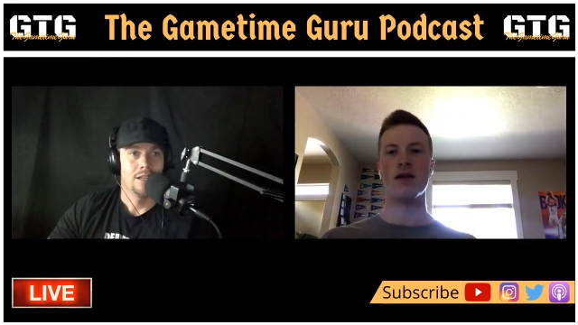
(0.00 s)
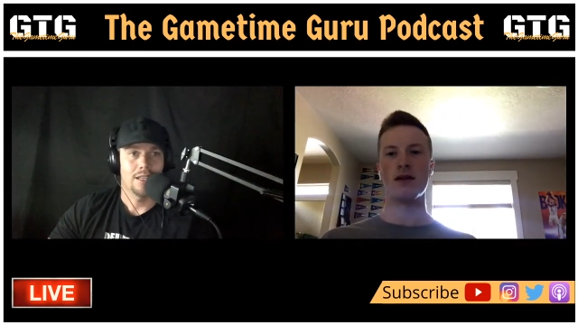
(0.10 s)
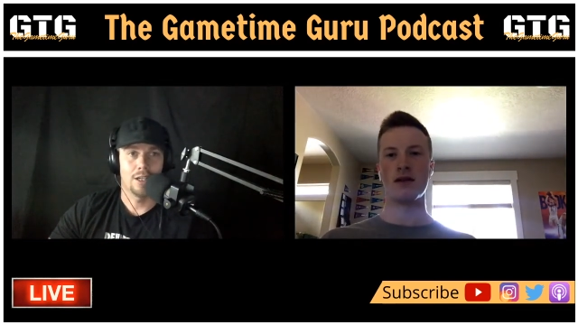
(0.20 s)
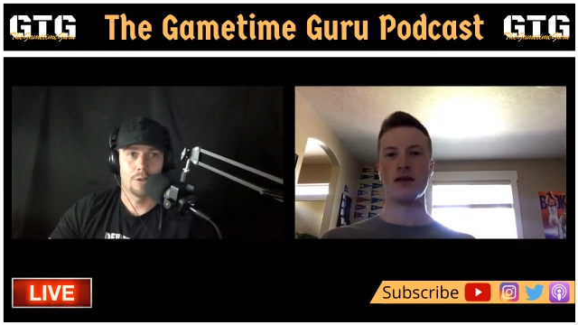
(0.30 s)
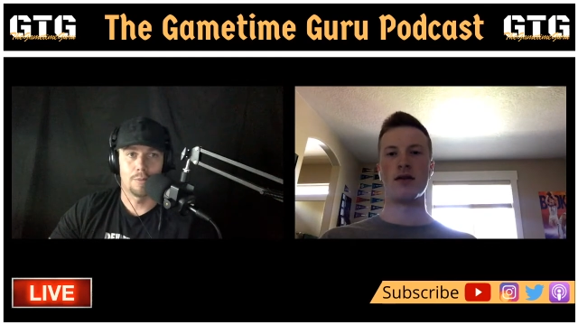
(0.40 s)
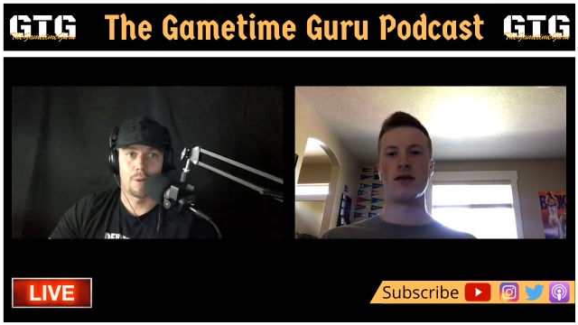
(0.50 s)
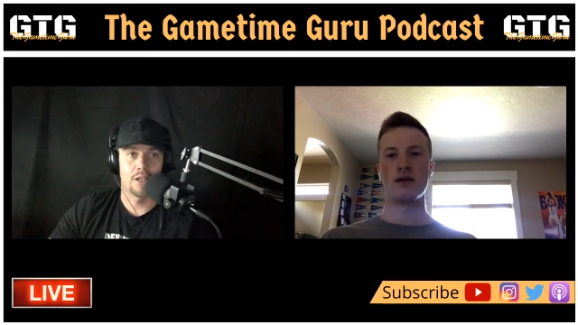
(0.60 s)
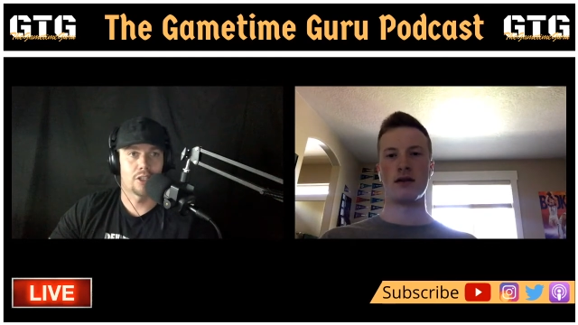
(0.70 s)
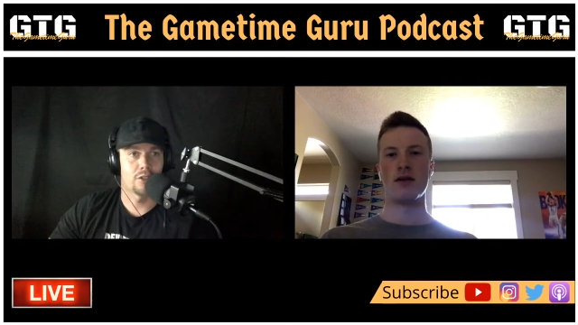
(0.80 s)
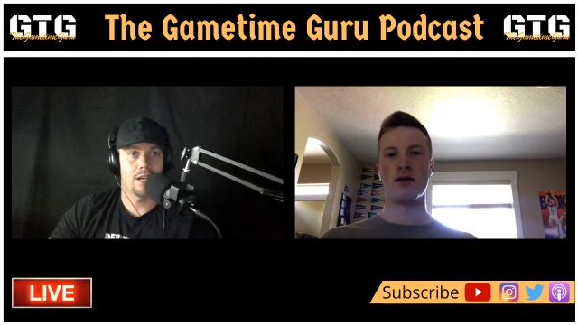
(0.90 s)
Speaker 1: you know,
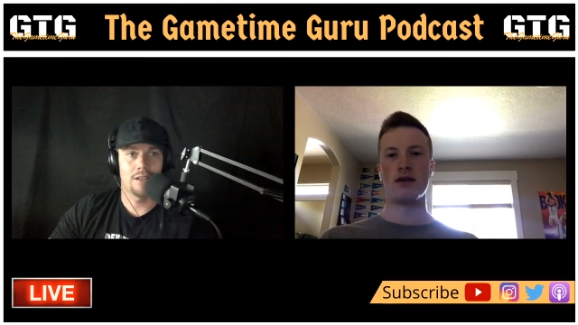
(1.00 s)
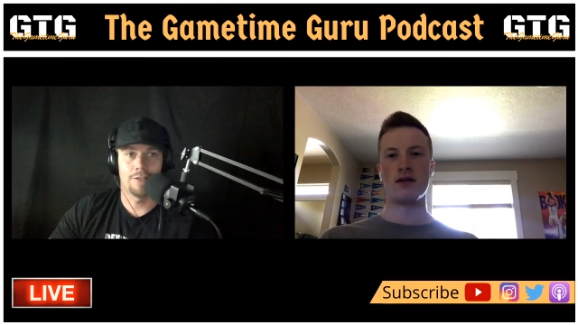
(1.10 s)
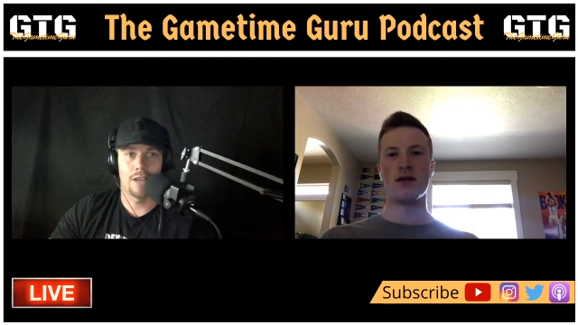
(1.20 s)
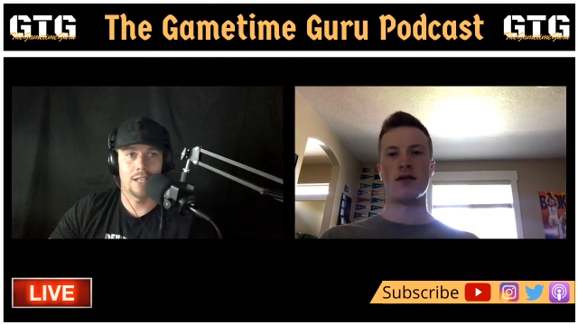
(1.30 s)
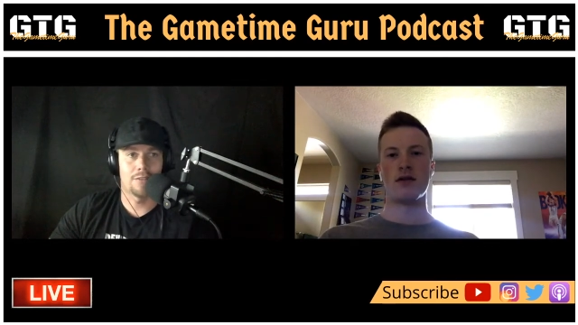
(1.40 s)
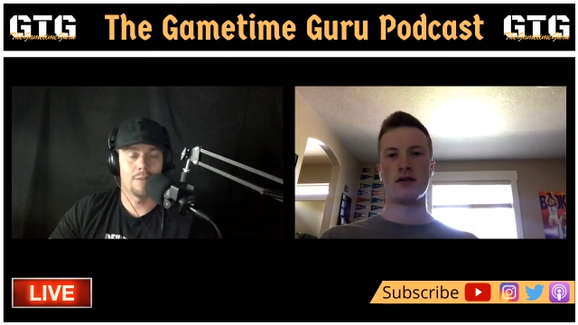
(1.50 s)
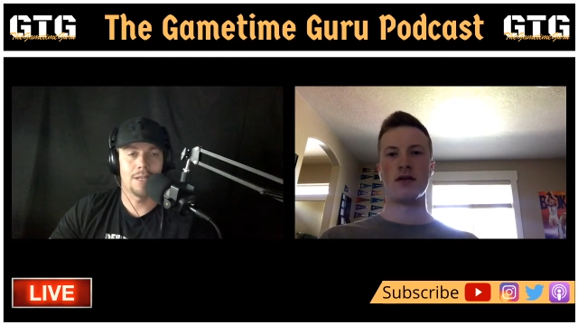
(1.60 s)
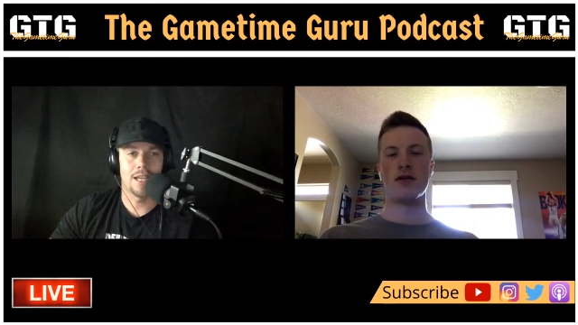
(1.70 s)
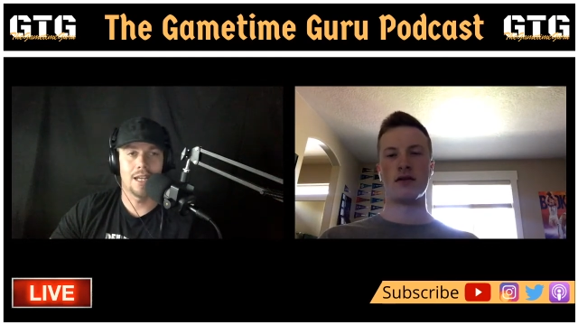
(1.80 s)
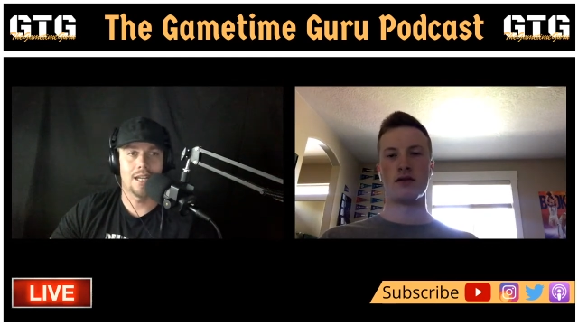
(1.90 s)
punched straight in the face from the
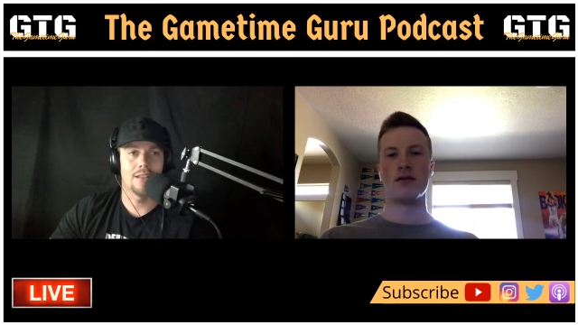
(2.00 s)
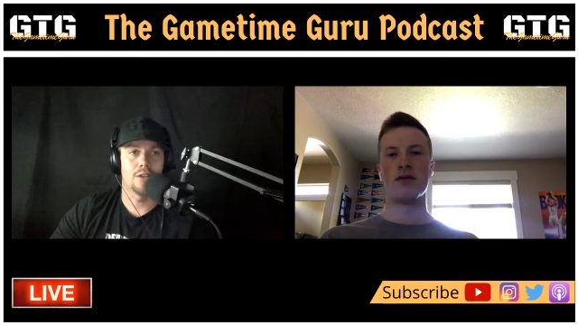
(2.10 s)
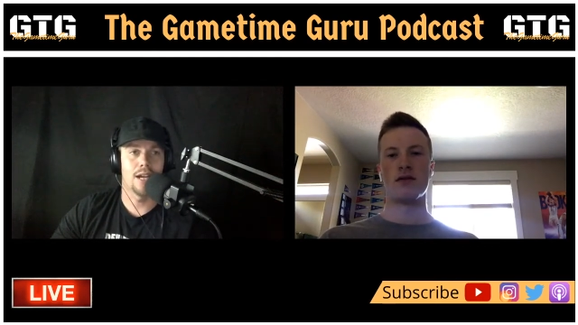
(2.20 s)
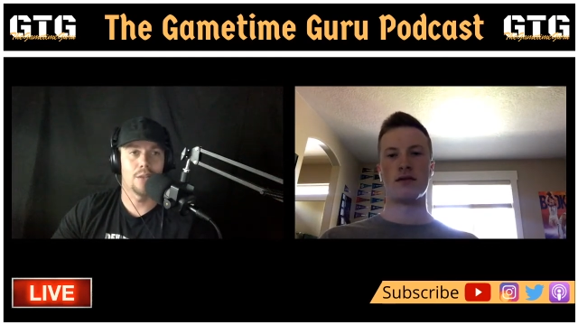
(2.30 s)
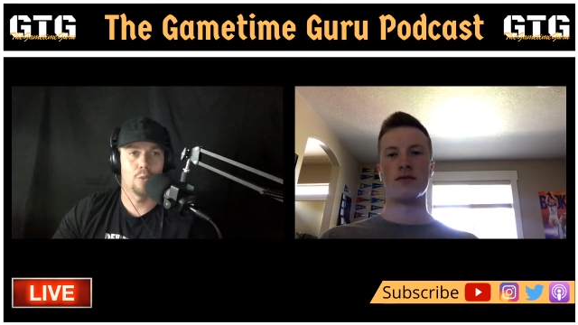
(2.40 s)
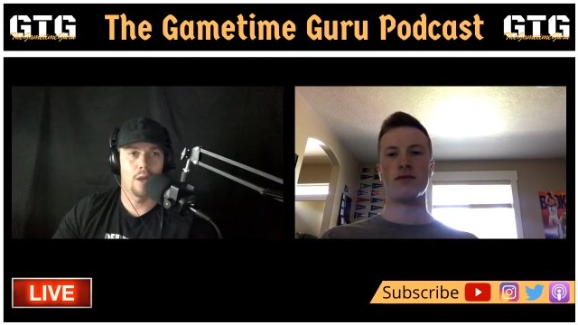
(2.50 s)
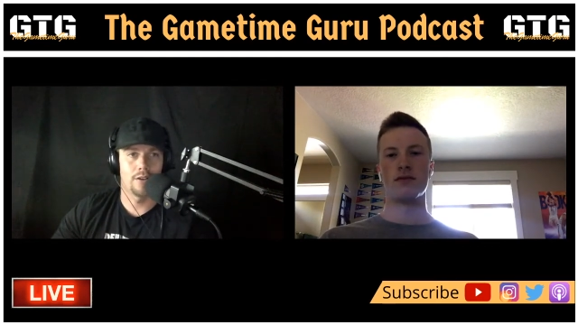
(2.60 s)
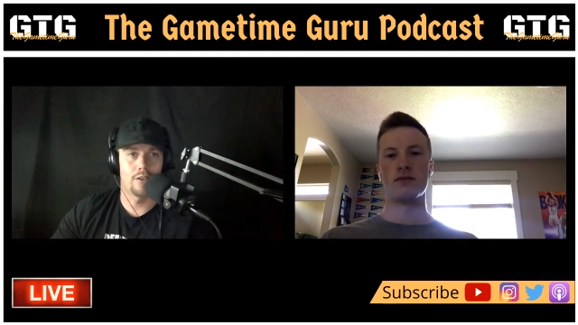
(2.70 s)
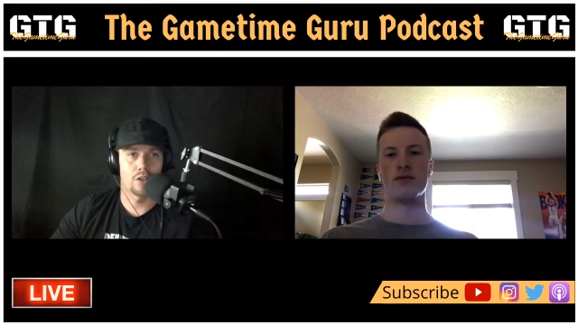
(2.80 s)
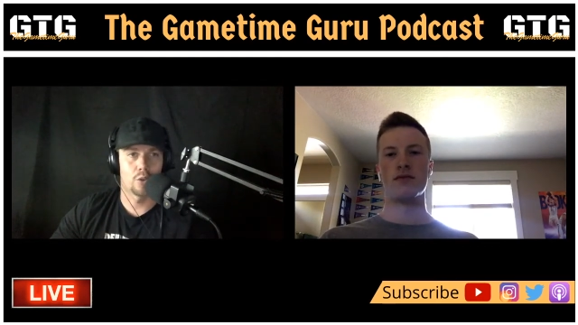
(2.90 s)
beginning, and then you guys
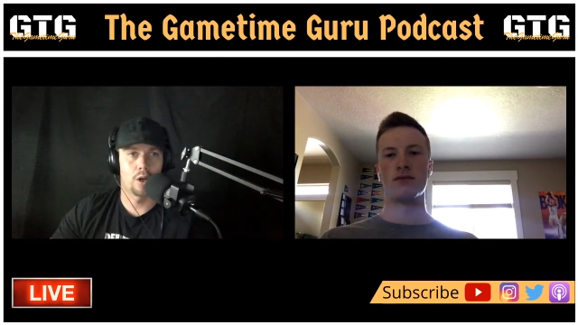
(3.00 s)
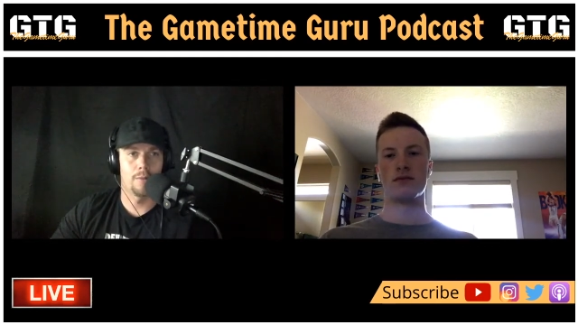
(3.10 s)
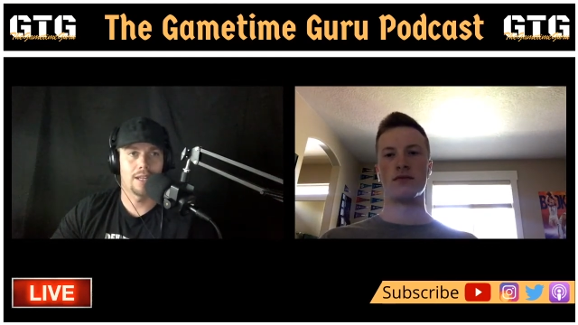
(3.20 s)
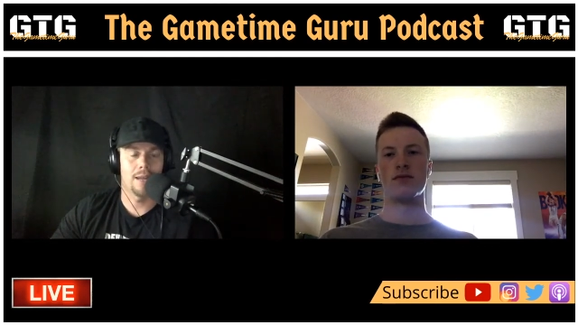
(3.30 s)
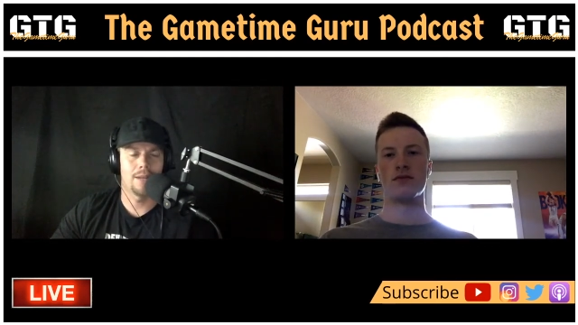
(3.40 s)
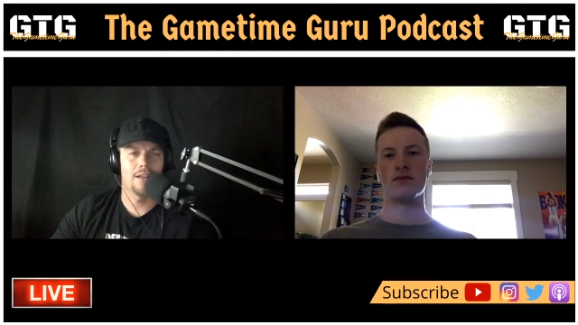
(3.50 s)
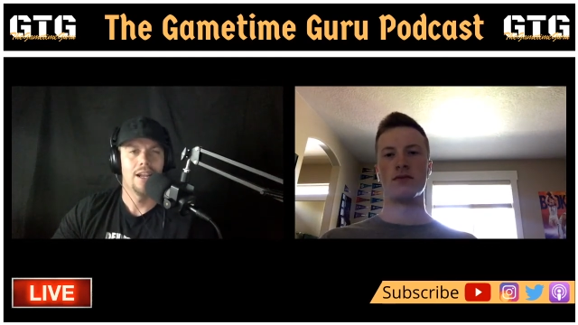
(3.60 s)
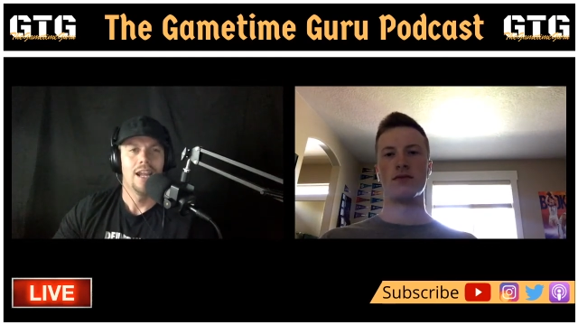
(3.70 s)
weathered the storm and came together.